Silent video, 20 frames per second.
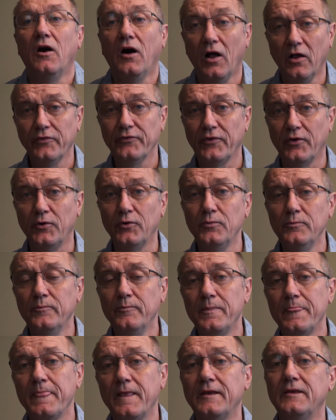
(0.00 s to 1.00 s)
Also,
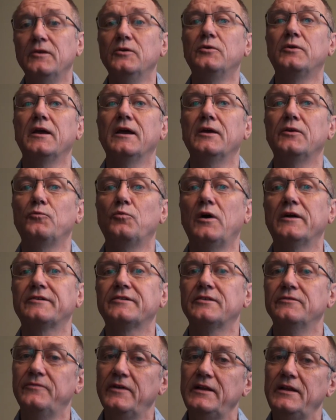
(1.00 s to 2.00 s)
you can
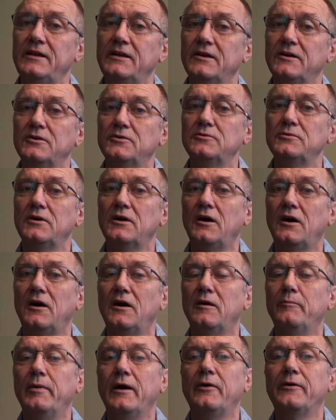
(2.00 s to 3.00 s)
watch the video
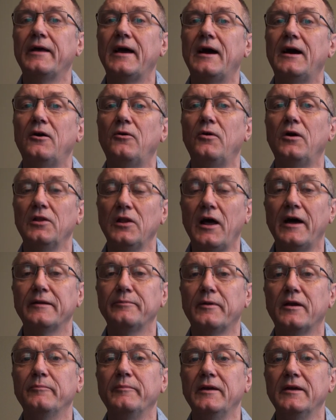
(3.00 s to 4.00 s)
about how a
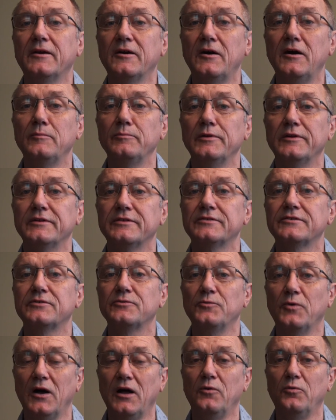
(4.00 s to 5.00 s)
lot can be accomplished
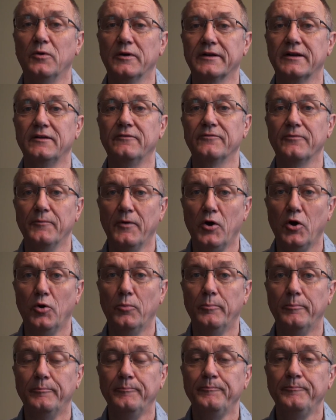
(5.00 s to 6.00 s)
while working from
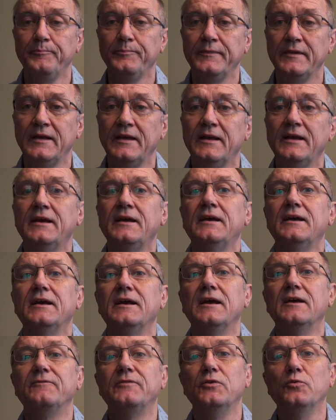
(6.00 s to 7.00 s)
home.
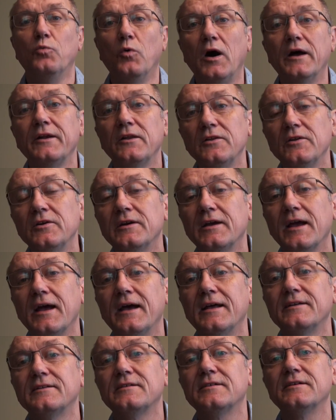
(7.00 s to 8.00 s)
If you want to look
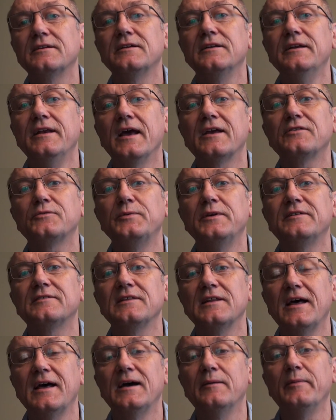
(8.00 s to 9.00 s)
at next
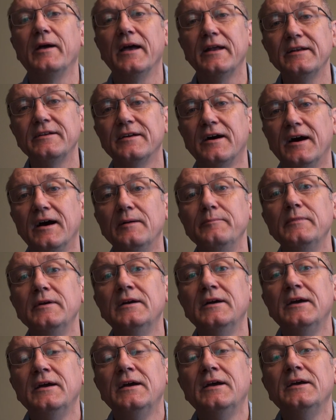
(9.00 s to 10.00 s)
week's lab ahead of time,
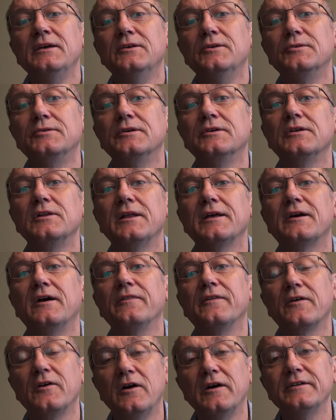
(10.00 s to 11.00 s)
you can click
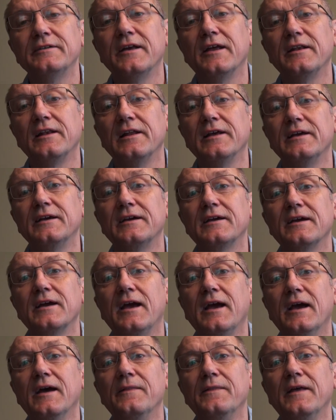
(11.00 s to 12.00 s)
on the content link
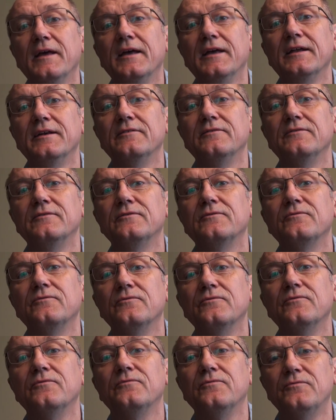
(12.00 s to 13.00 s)
and then
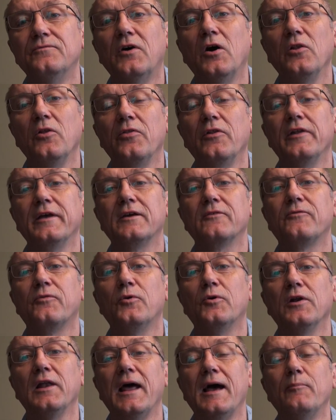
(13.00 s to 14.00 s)
follow the link
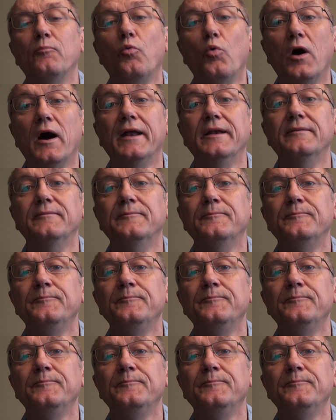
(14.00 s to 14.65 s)
for Lab 1.